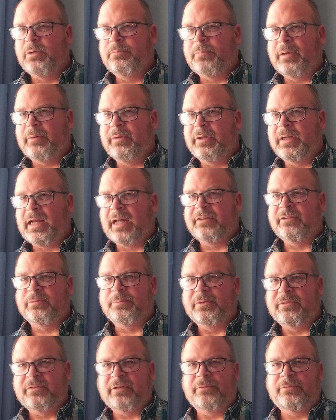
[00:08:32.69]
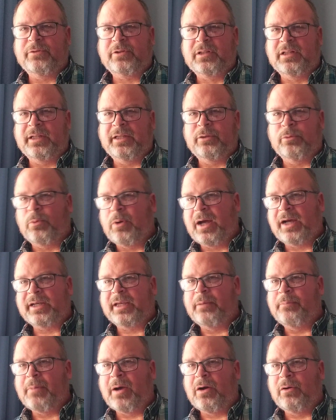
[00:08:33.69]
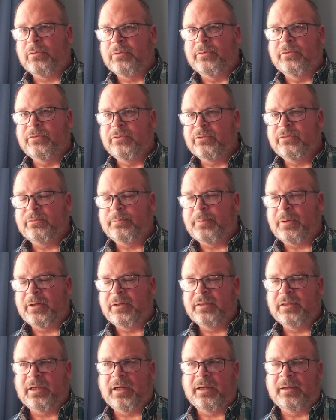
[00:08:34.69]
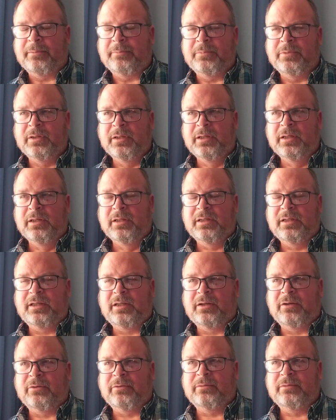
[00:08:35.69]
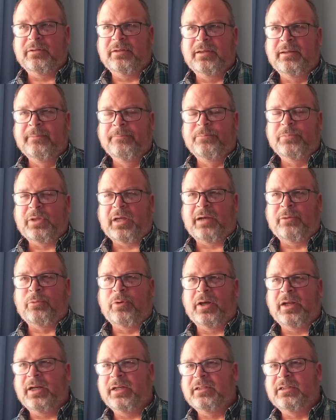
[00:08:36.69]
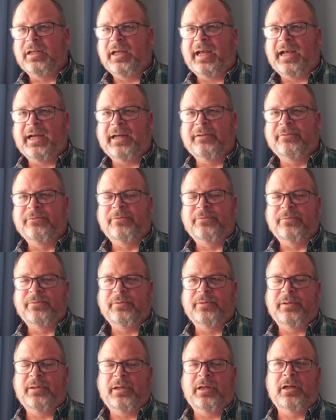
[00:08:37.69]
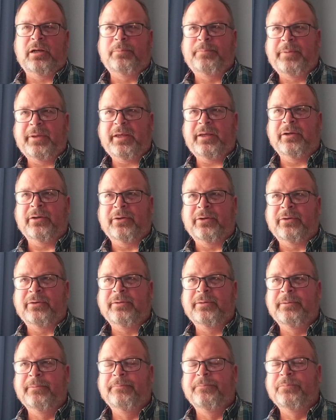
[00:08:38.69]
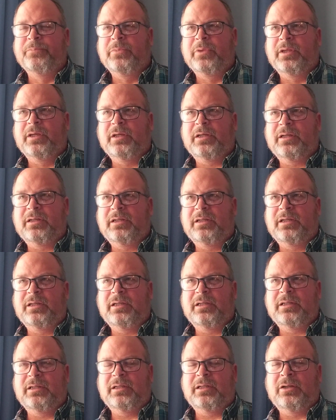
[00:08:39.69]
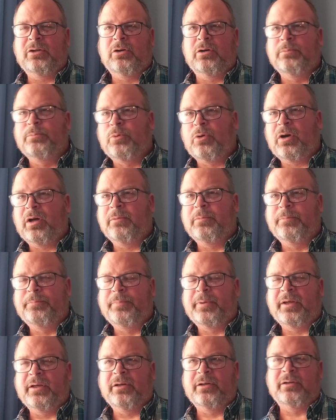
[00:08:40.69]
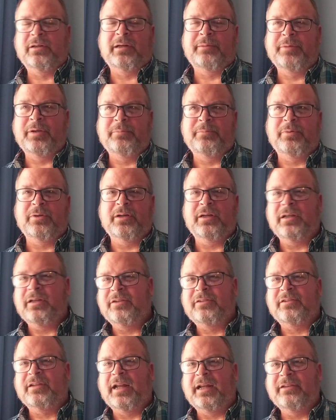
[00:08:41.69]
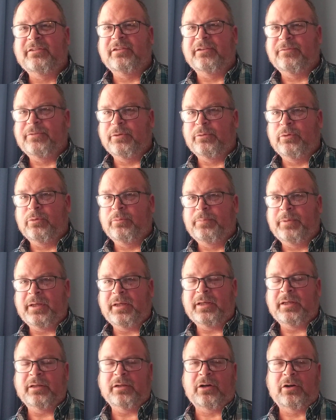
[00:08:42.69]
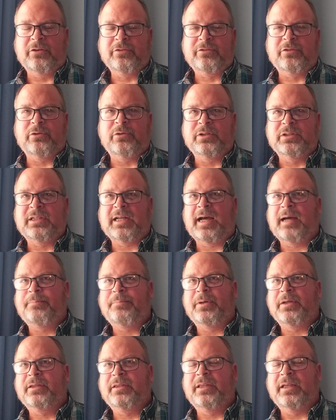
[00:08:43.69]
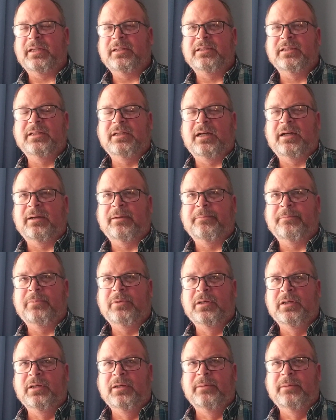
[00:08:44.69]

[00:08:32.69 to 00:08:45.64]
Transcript: maybe not specifically the Rocky Mountains, but um, you know, I wanted to have an appeal you know, a broad appeal, I mean, but it's nice if it would be also a topic that, um,